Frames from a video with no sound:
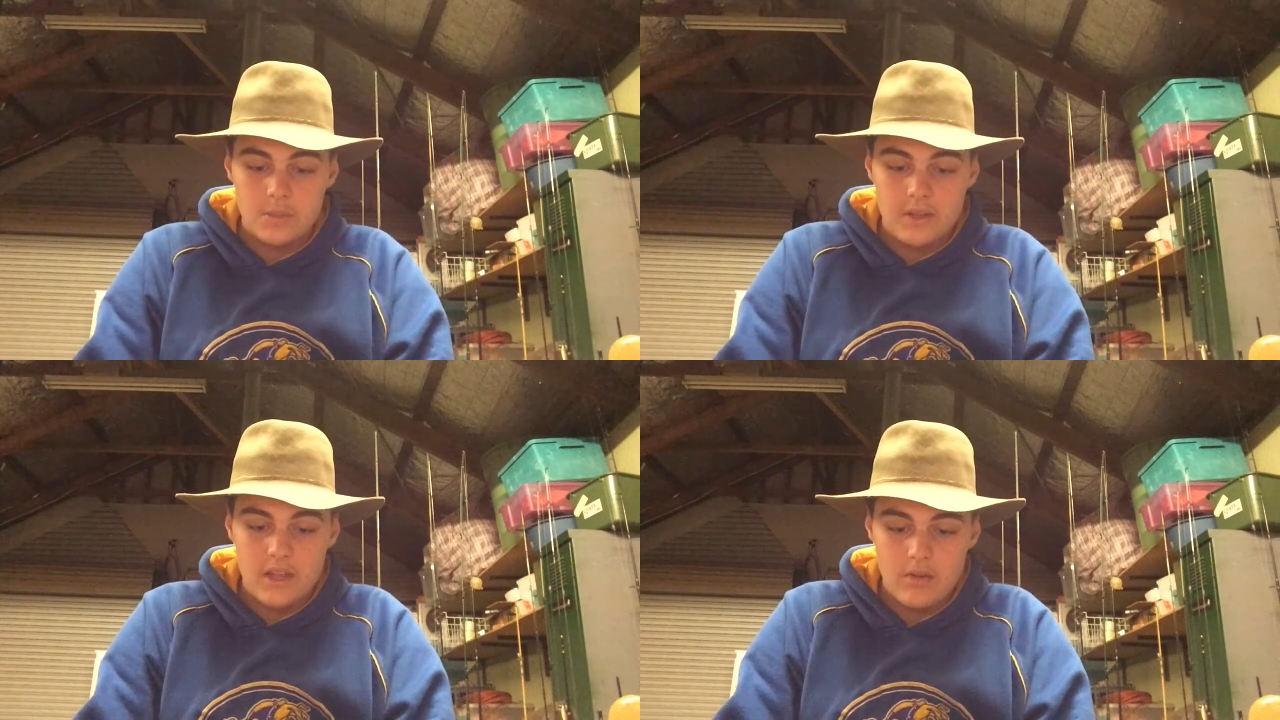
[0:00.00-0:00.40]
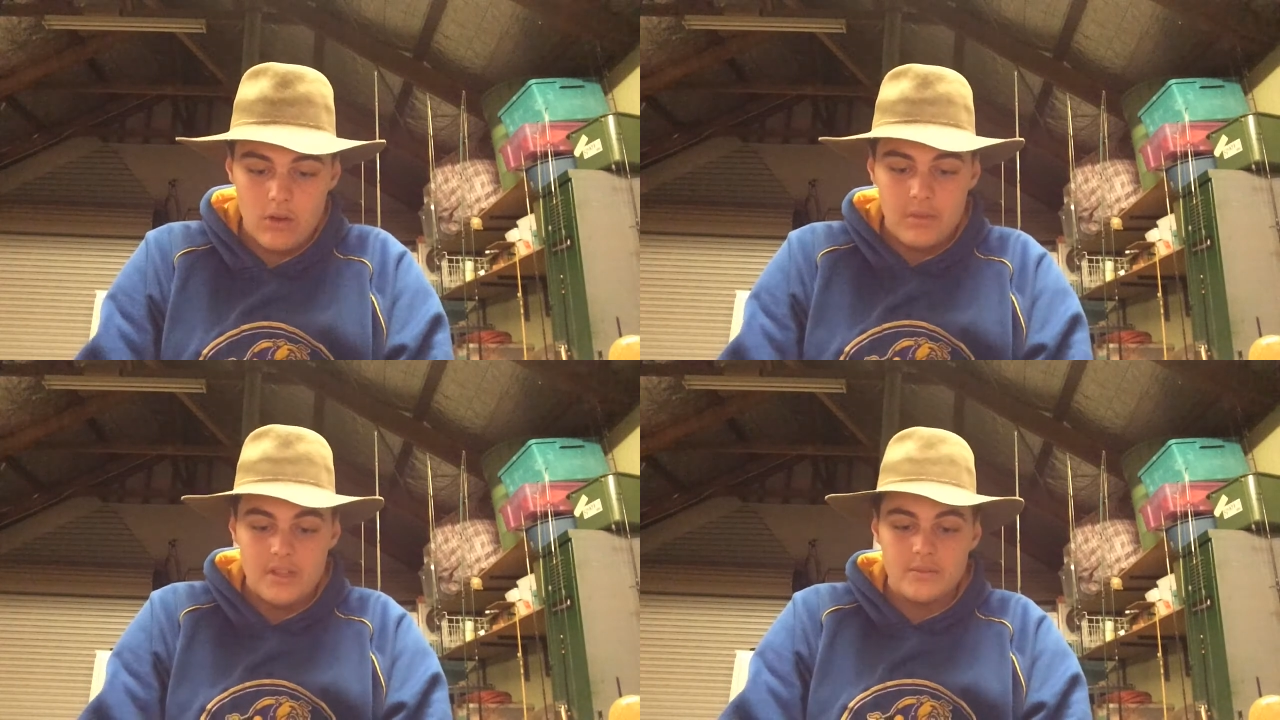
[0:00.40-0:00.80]
but there
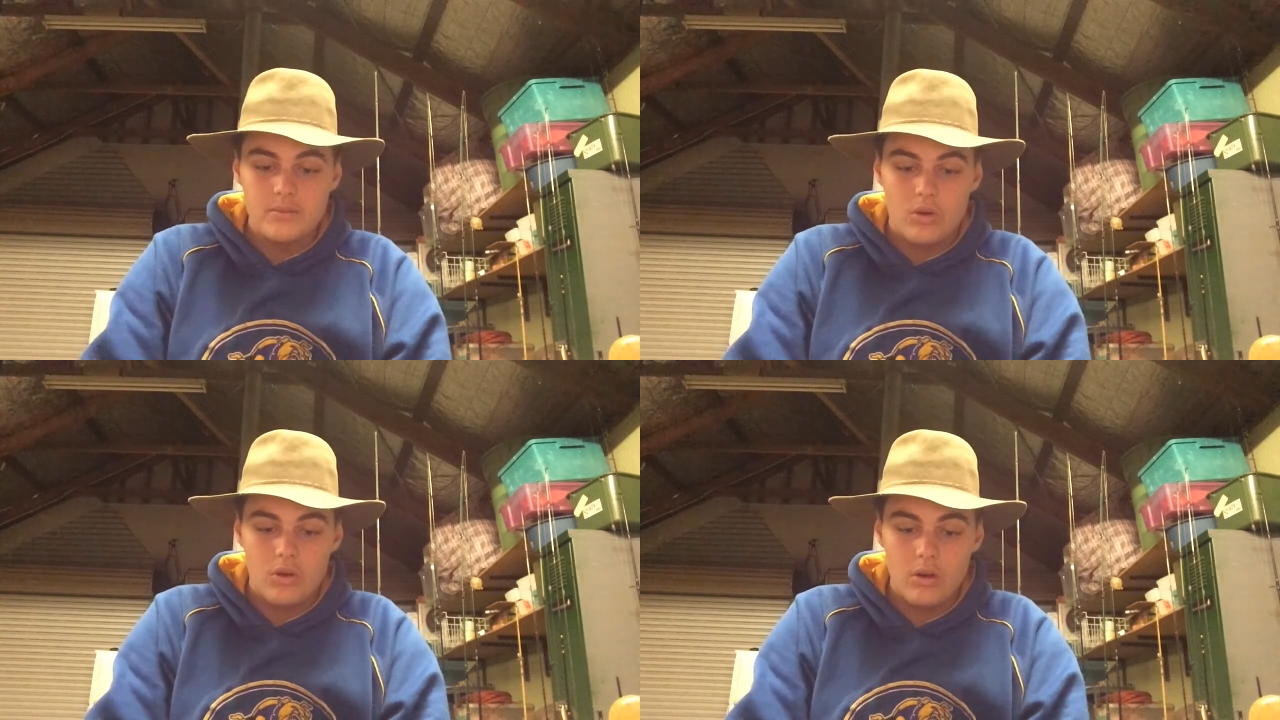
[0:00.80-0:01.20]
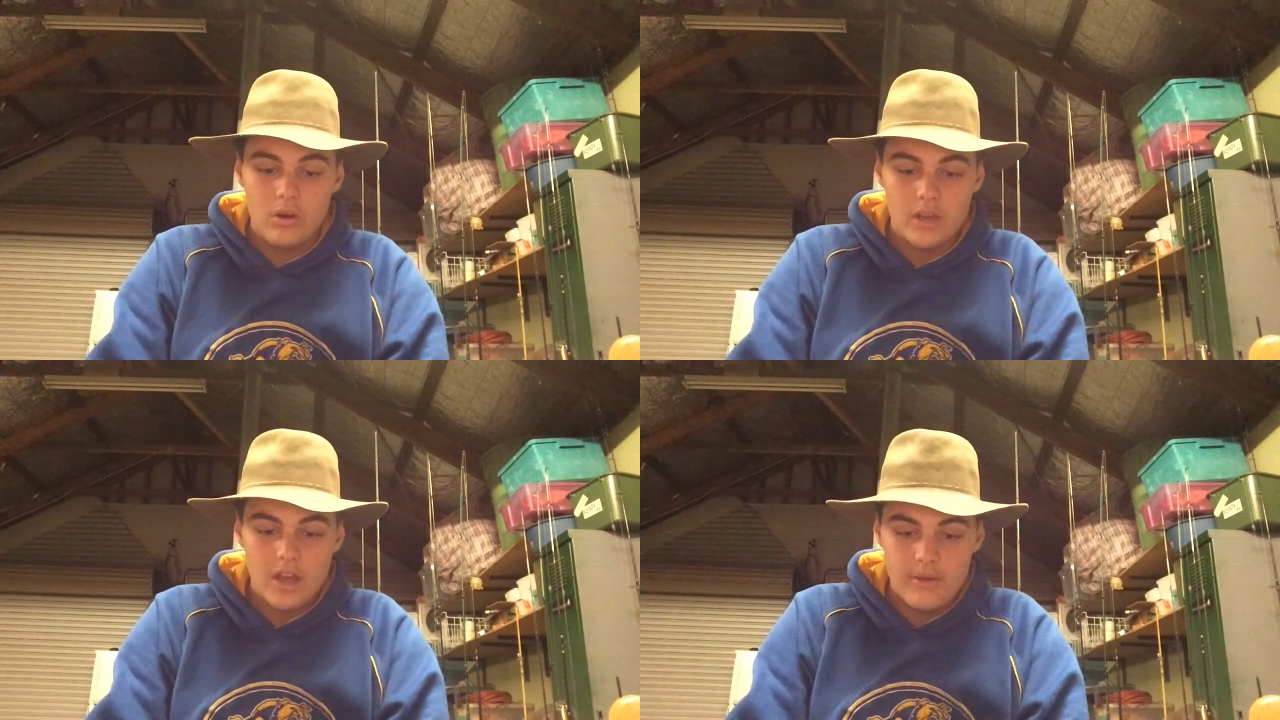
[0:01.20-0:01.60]
will be some more
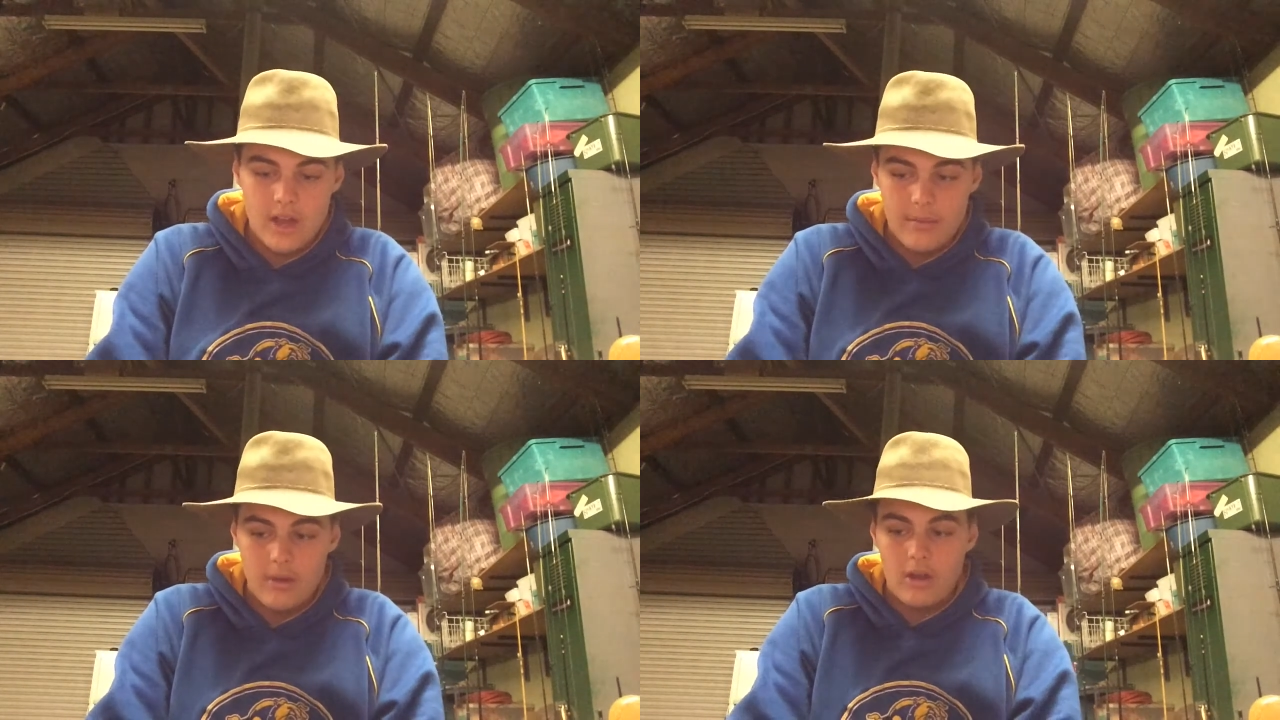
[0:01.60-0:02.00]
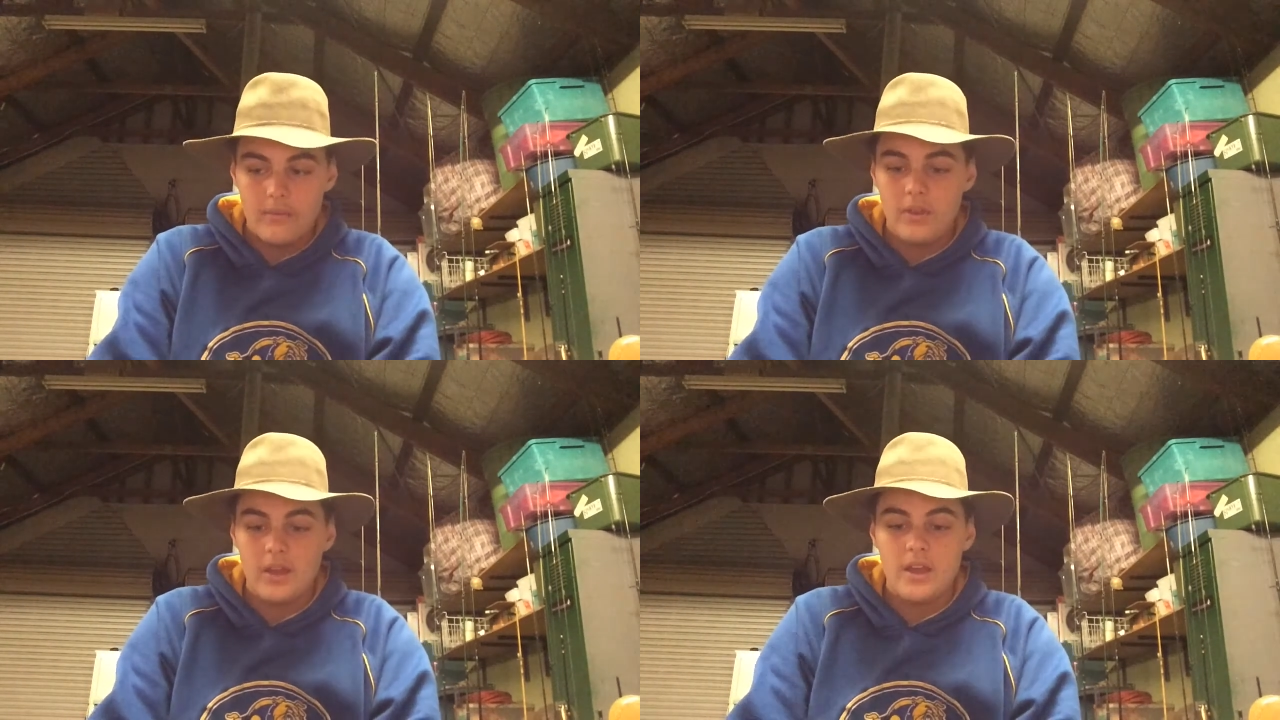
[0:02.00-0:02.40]
coming up,
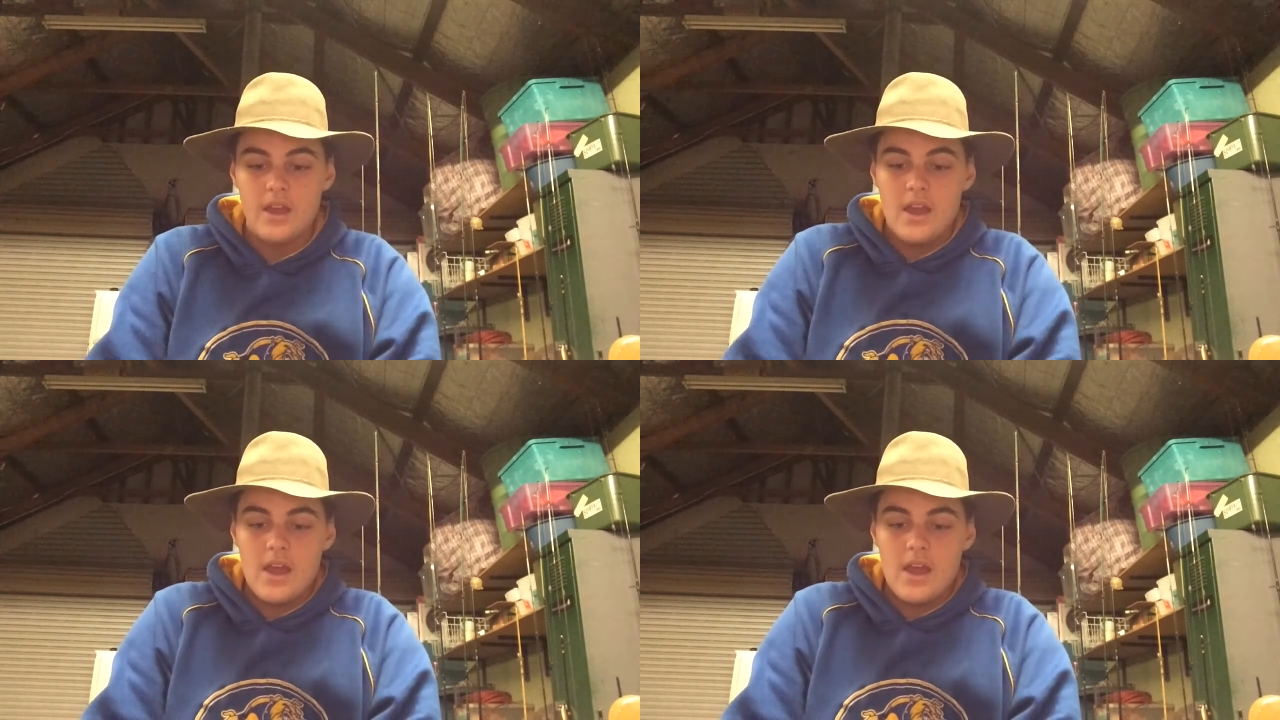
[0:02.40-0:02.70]
hopefully.